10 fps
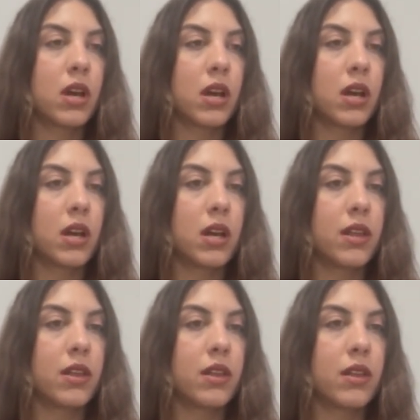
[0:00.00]

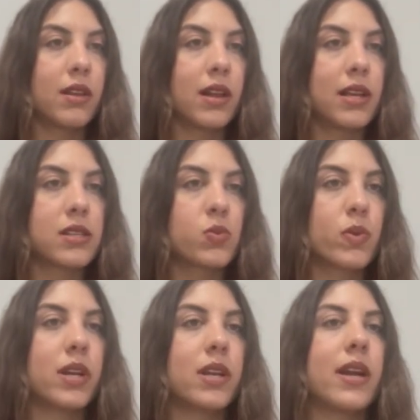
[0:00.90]
and the last
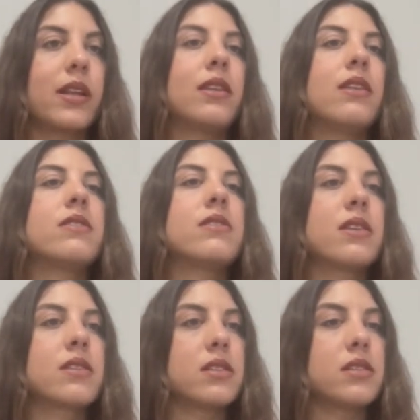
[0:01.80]
one,
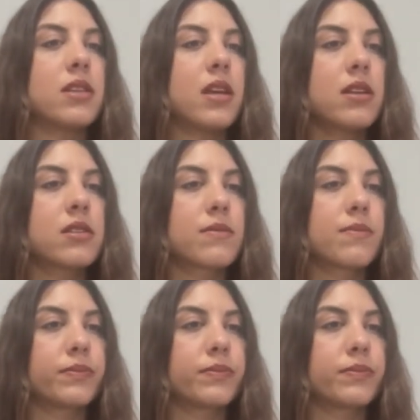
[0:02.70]
1966.